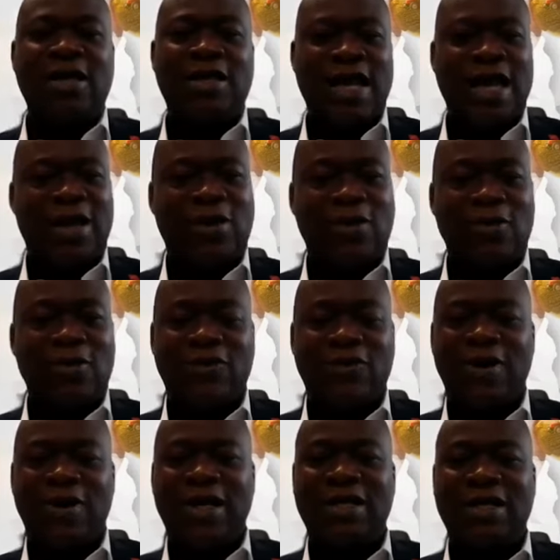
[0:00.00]
Thank you
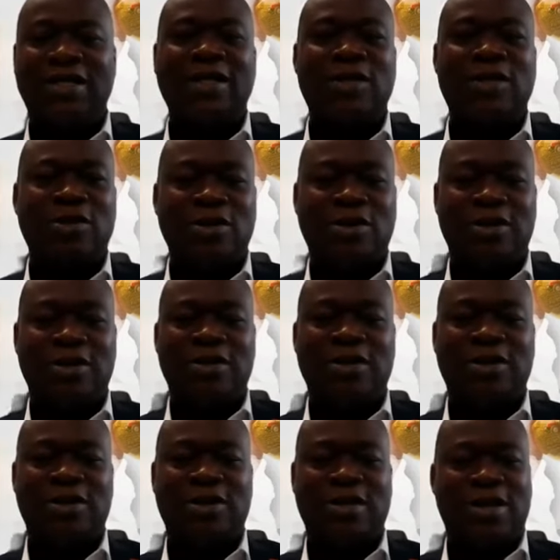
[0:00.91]
for listening to
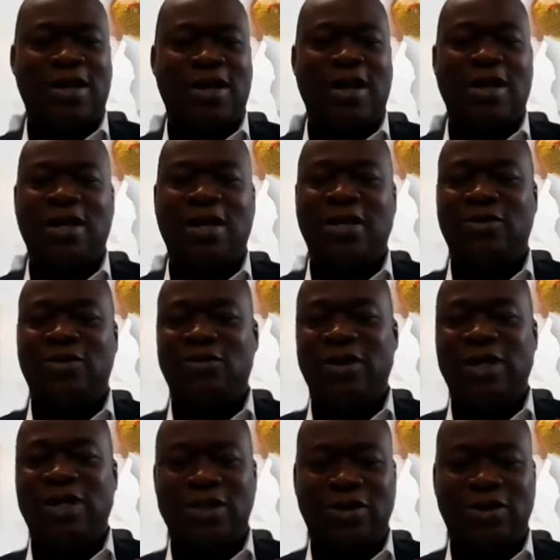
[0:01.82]
us and
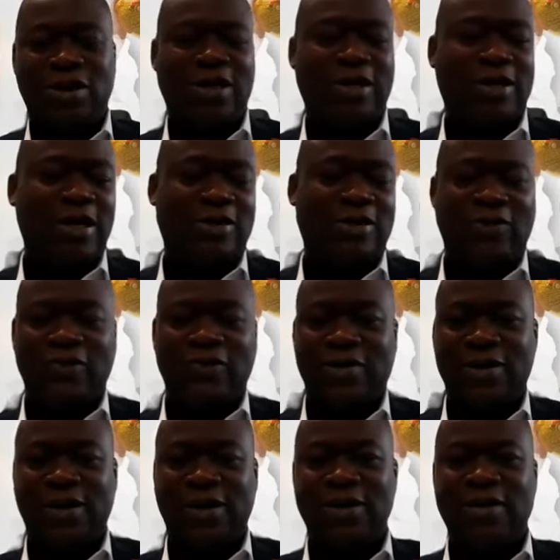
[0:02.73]
do enjoy the rest of
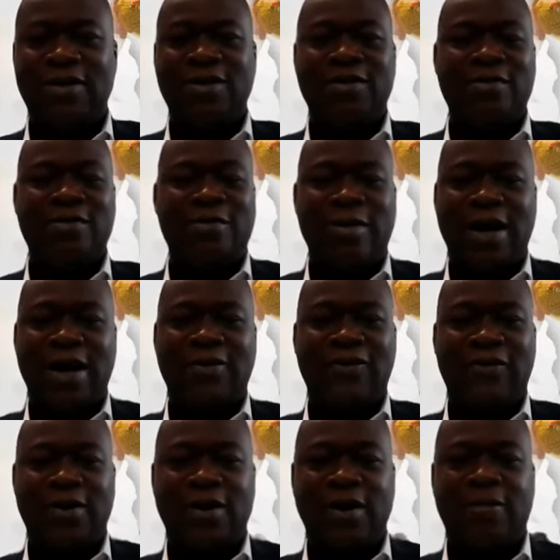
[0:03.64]
your day. Bye
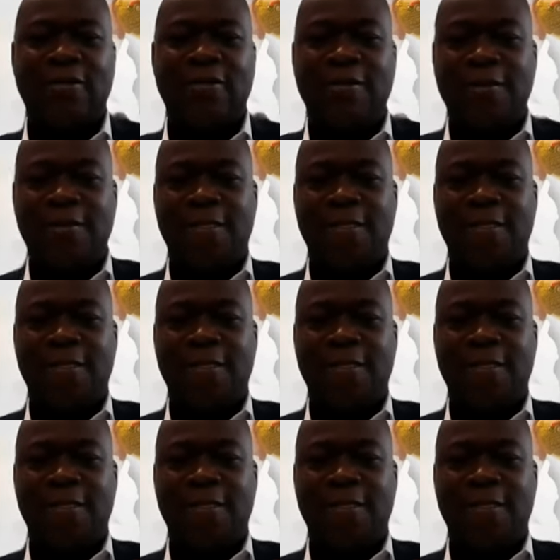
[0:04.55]
for now.